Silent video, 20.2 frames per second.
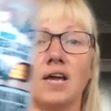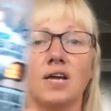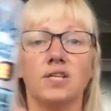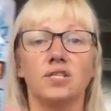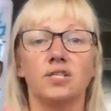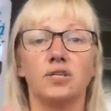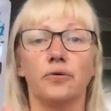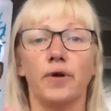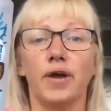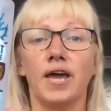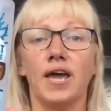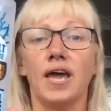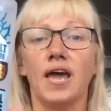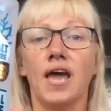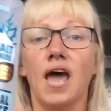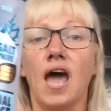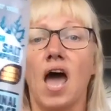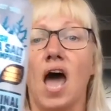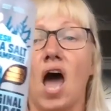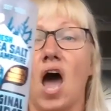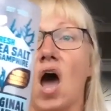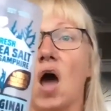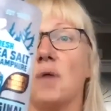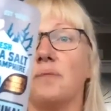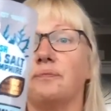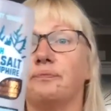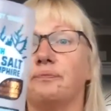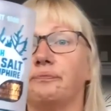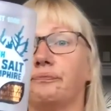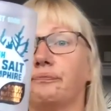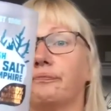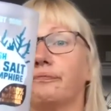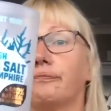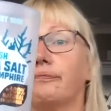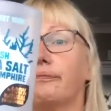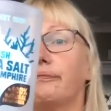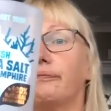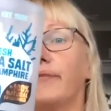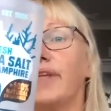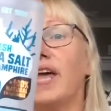to it? And
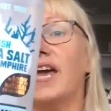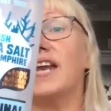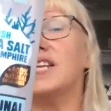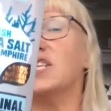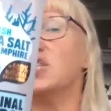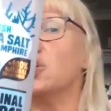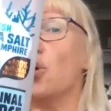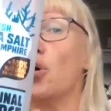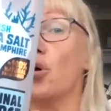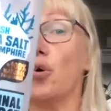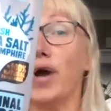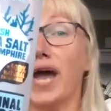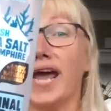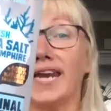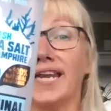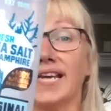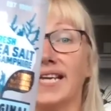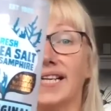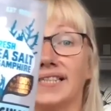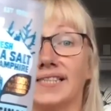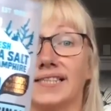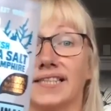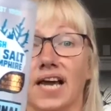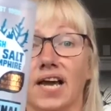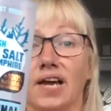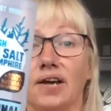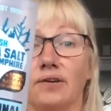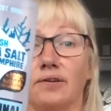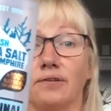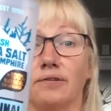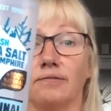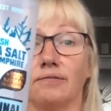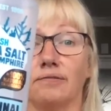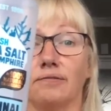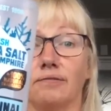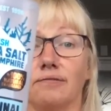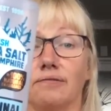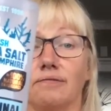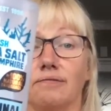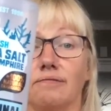it's not organic. So
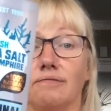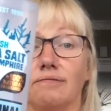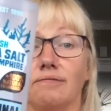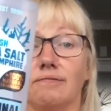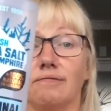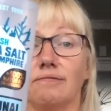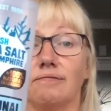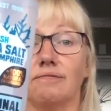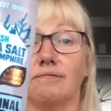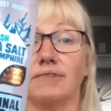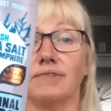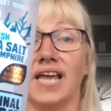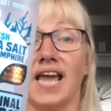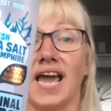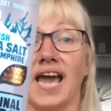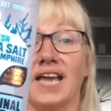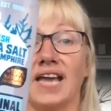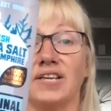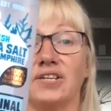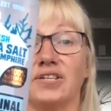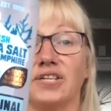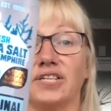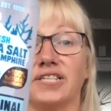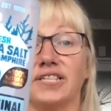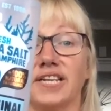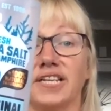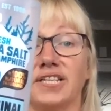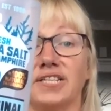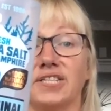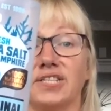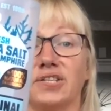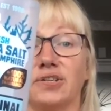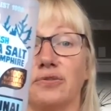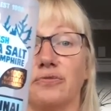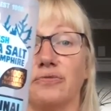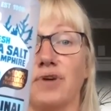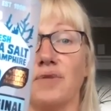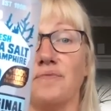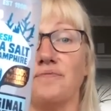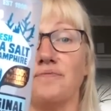yeah, you just need
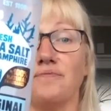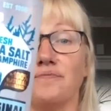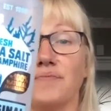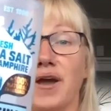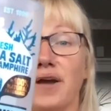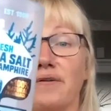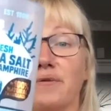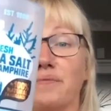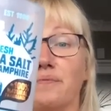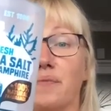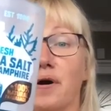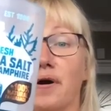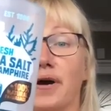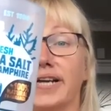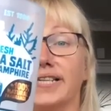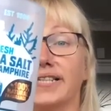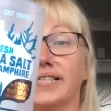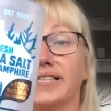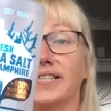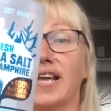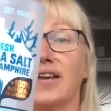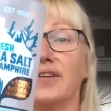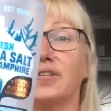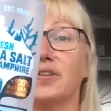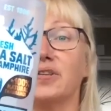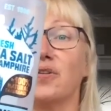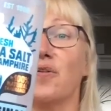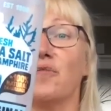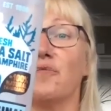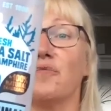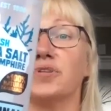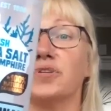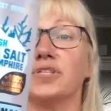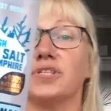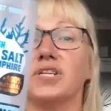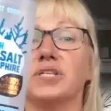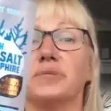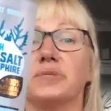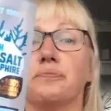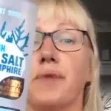to bear in mind, as it
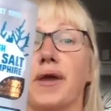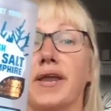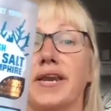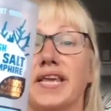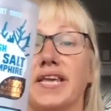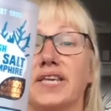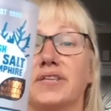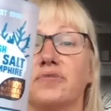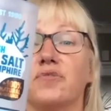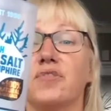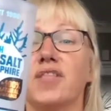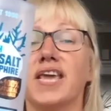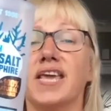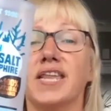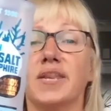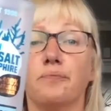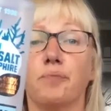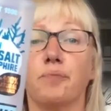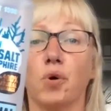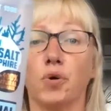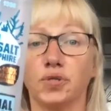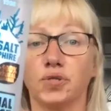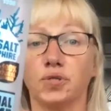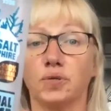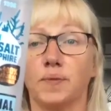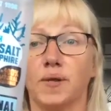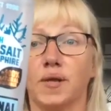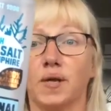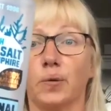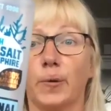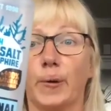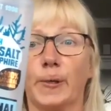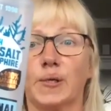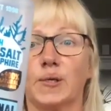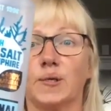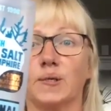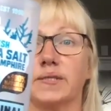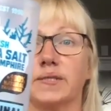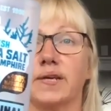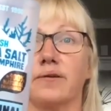wasn't as many, it's near the bottom, the
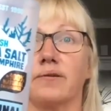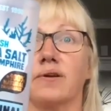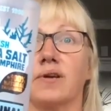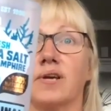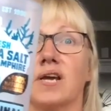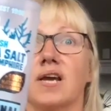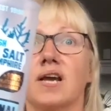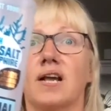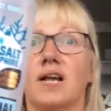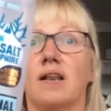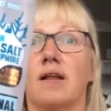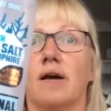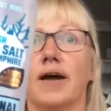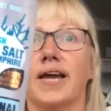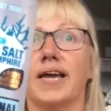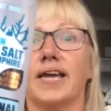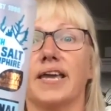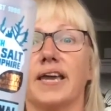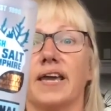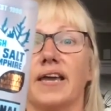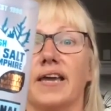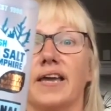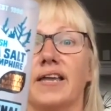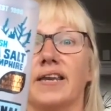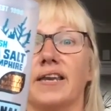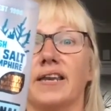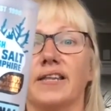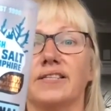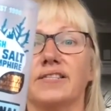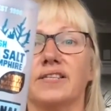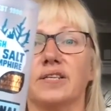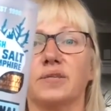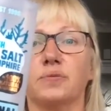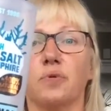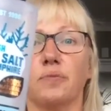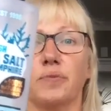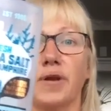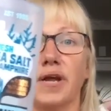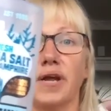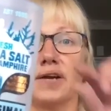ingredients. So like, so it's
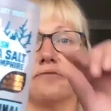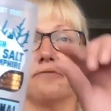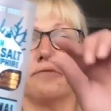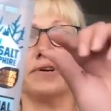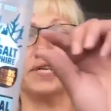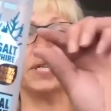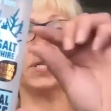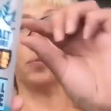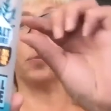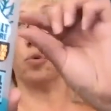probably like a really small